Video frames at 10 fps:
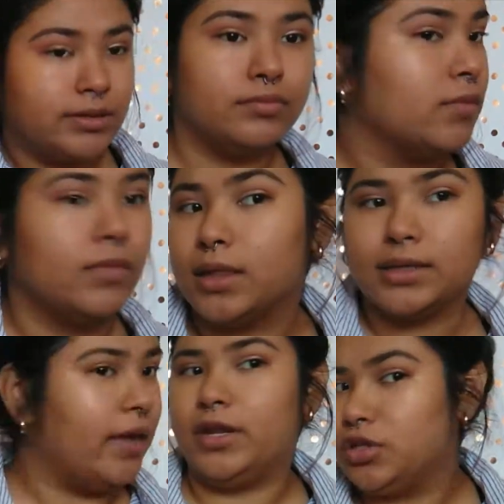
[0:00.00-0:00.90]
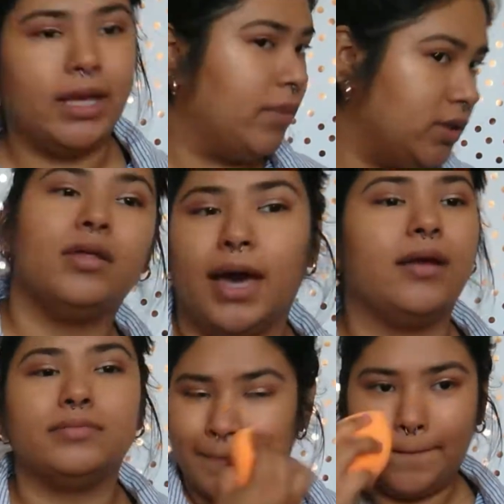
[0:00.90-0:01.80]
Cool tip is that when your
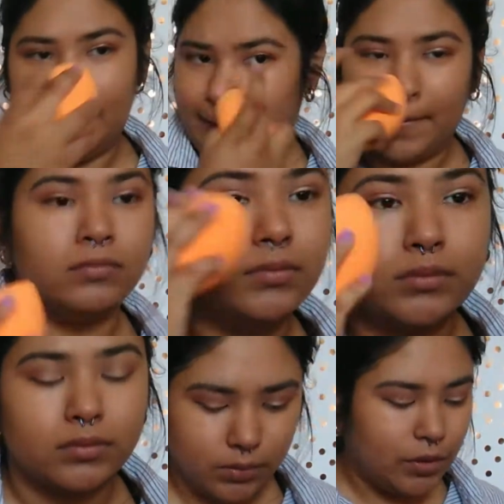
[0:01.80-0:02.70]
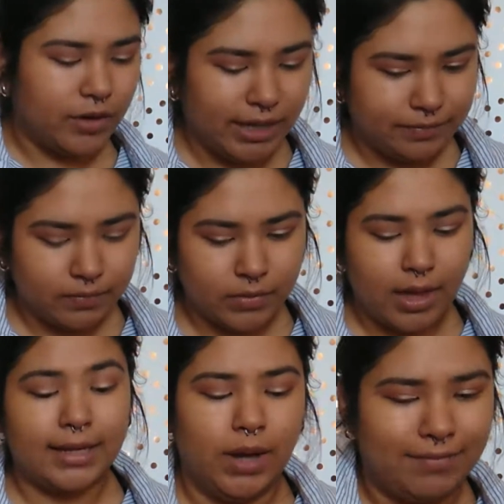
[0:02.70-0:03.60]
foundation is still wet, I like to apply
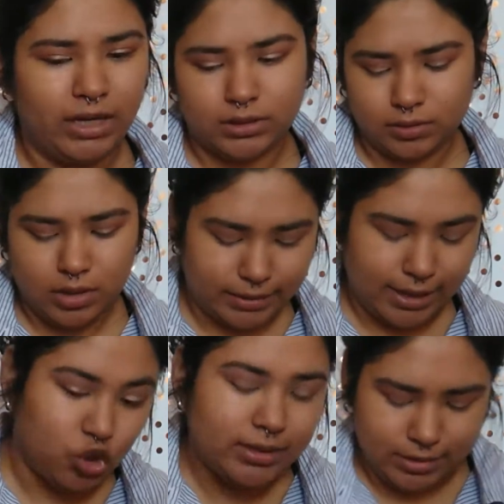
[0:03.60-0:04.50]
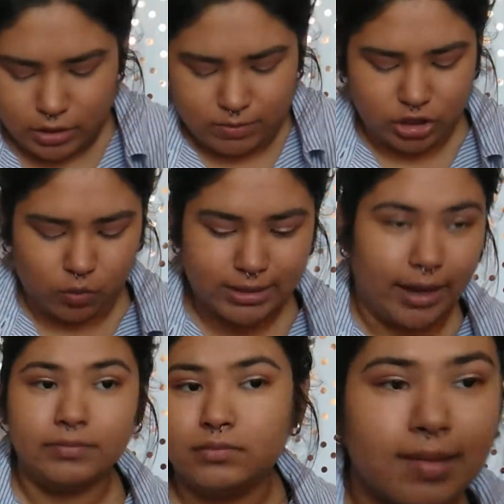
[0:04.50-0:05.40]
a highlighter, and today's highlighter
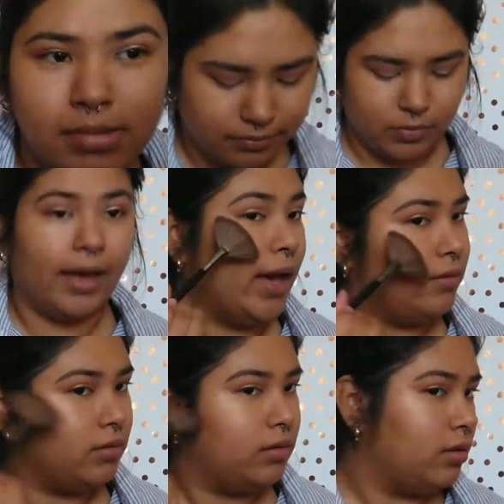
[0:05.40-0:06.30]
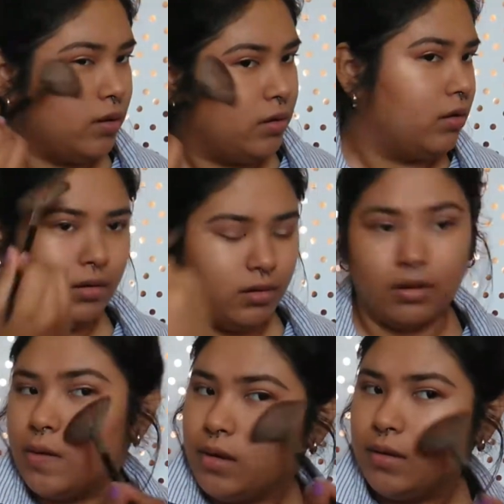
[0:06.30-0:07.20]
is going to be the Wet n Wild Boozy
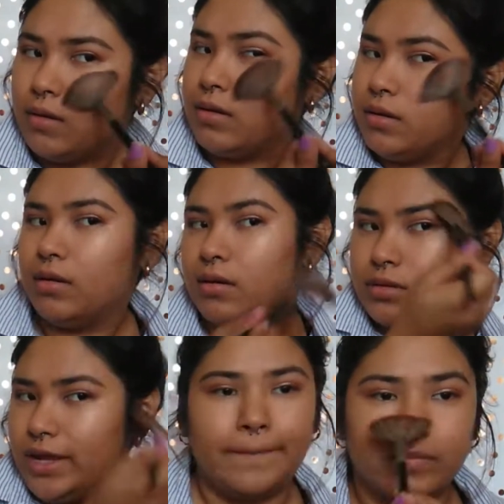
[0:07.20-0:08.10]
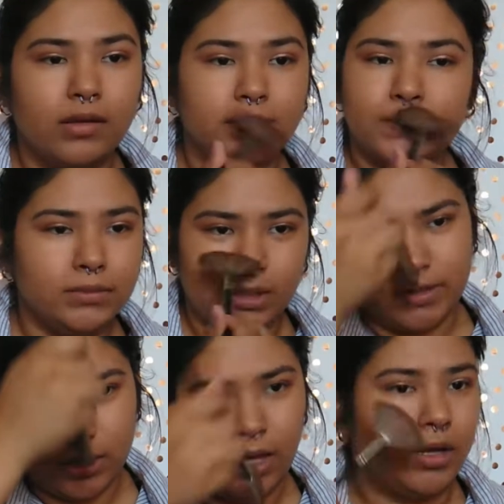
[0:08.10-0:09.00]
Brunch highlighter, and we're going to be applying that with
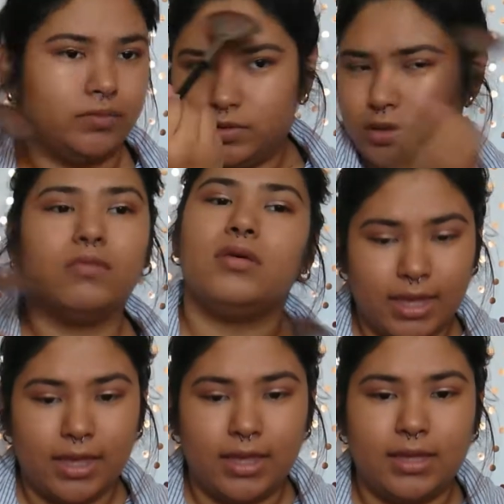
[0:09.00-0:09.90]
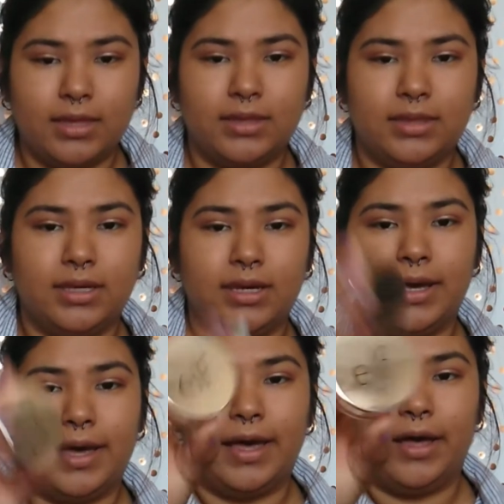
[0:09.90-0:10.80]
the Morphe E60 brush.
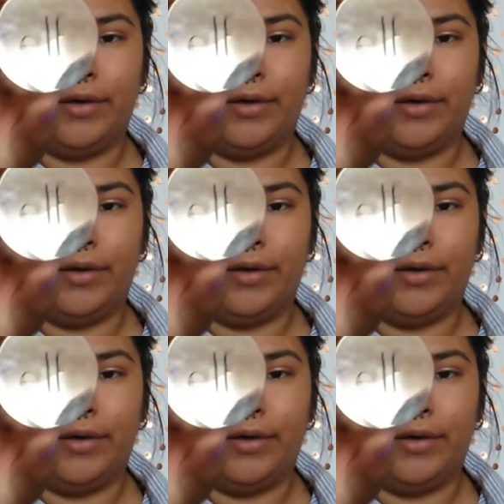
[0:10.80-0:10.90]
Now